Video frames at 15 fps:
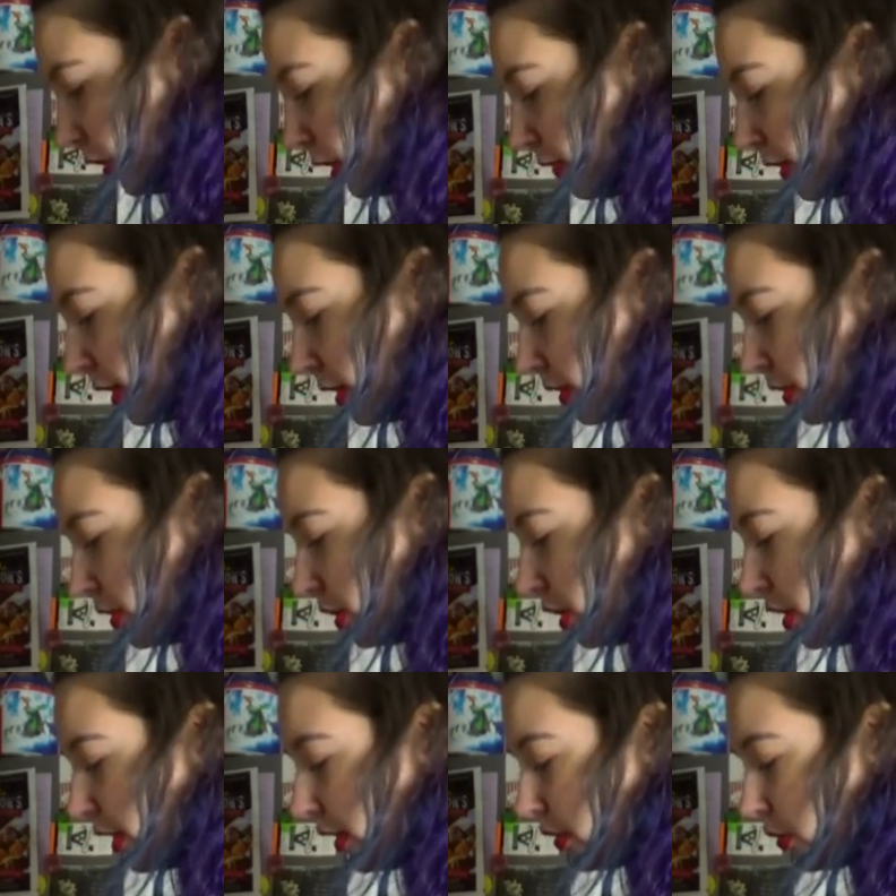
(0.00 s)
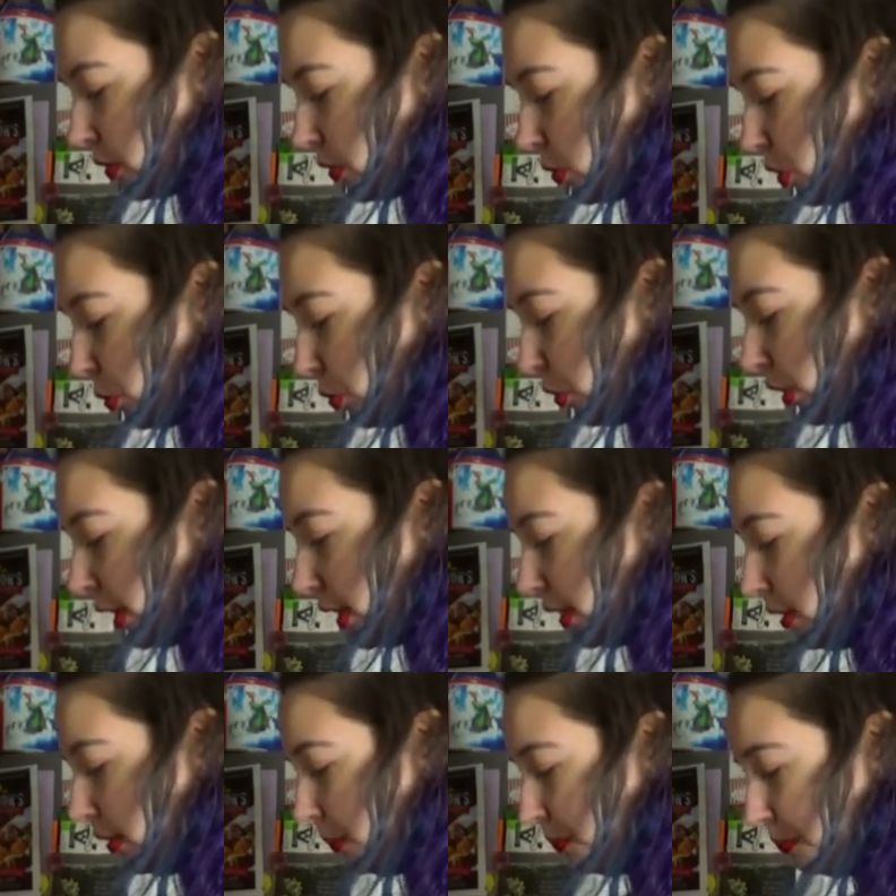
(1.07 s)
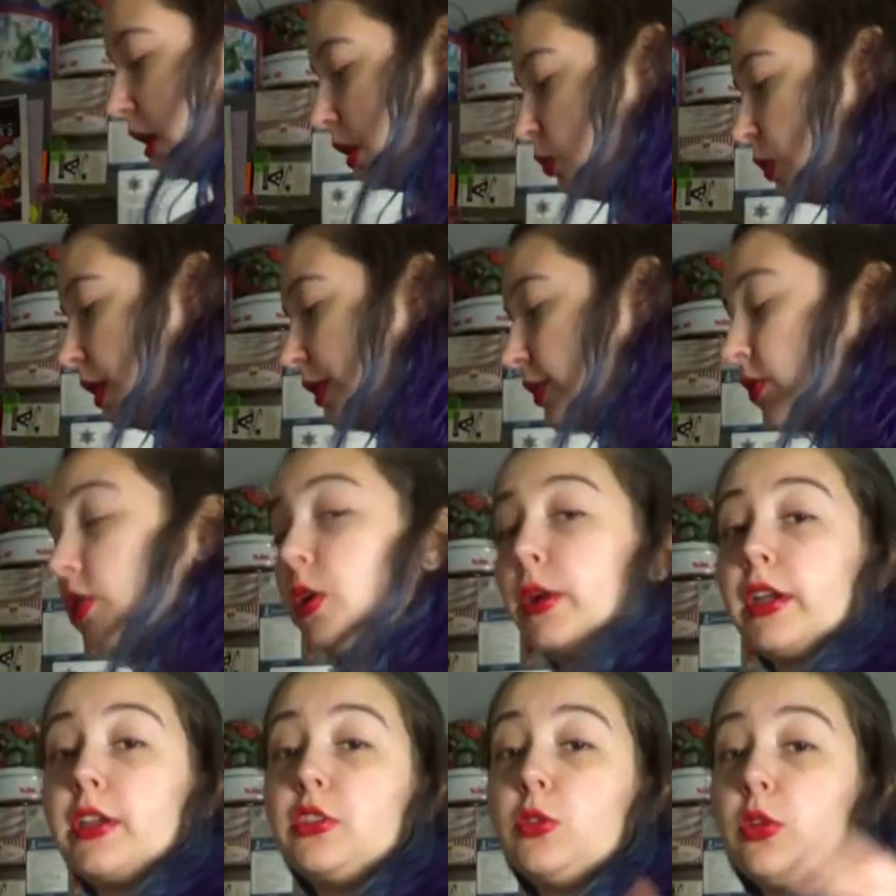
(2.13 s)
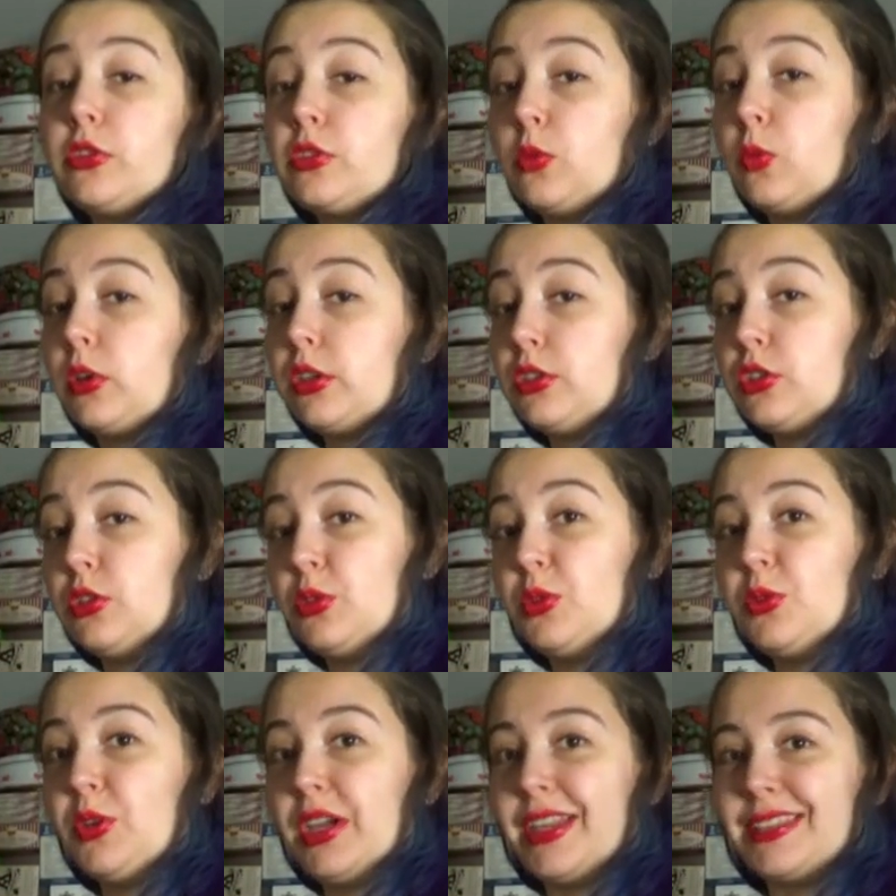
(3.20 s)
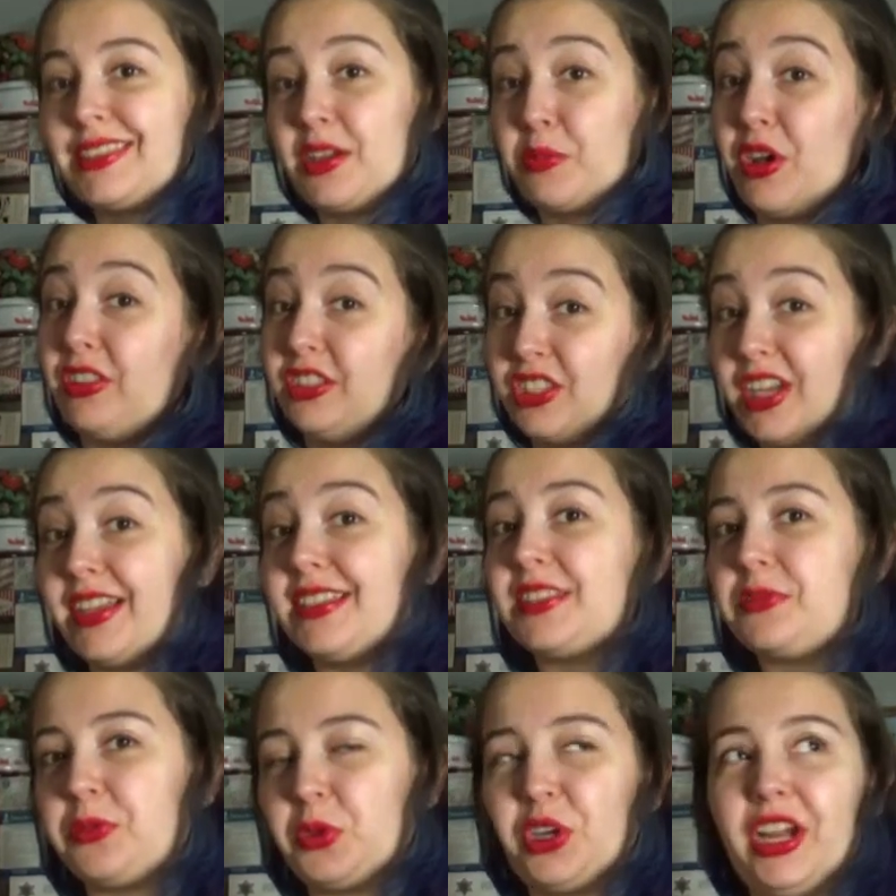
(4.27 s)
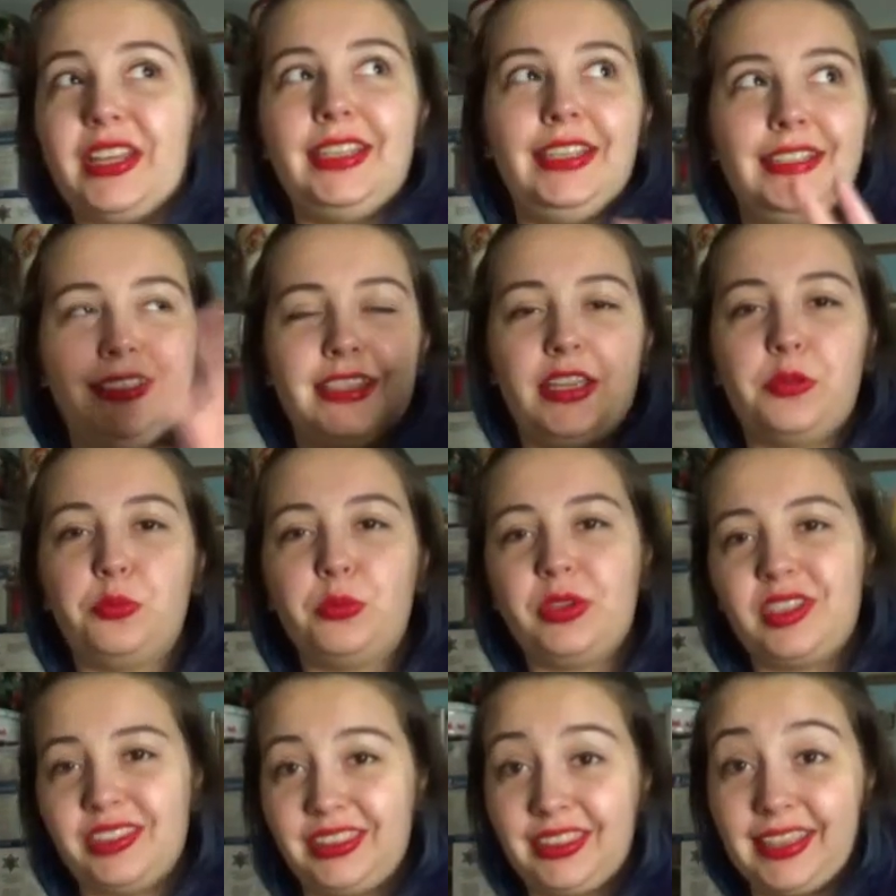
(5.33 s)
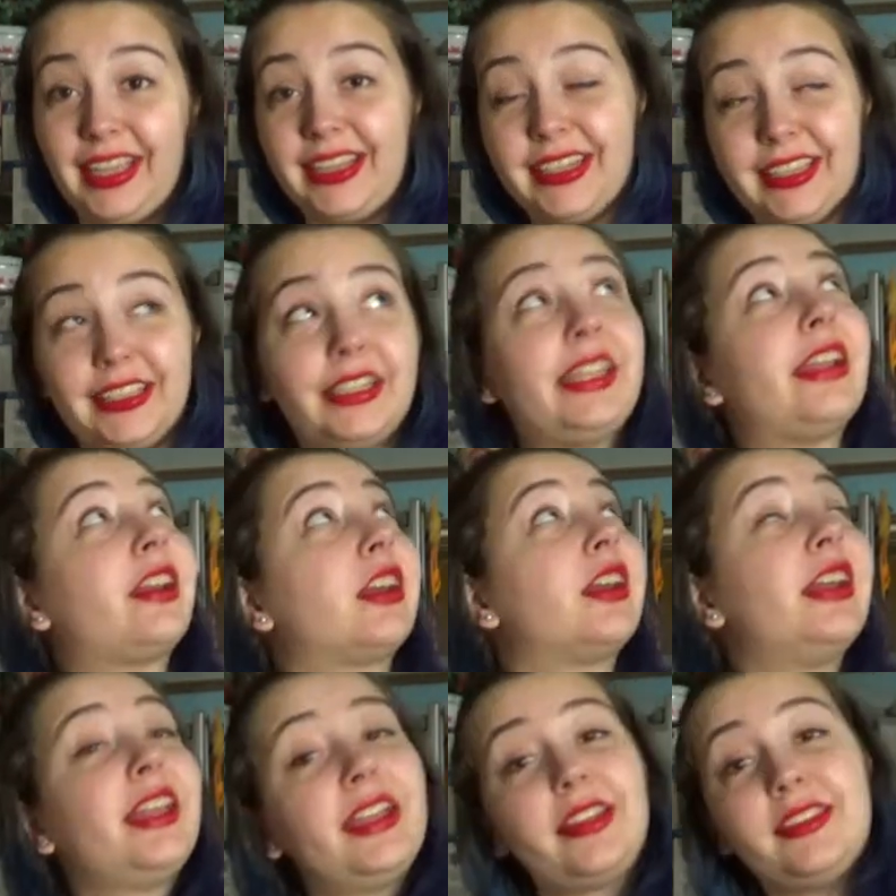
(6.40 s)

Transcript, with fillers: Get that a stir to get those incorporated. And while this is going, I do also want to, I guess, apologize for any dim lighting in here.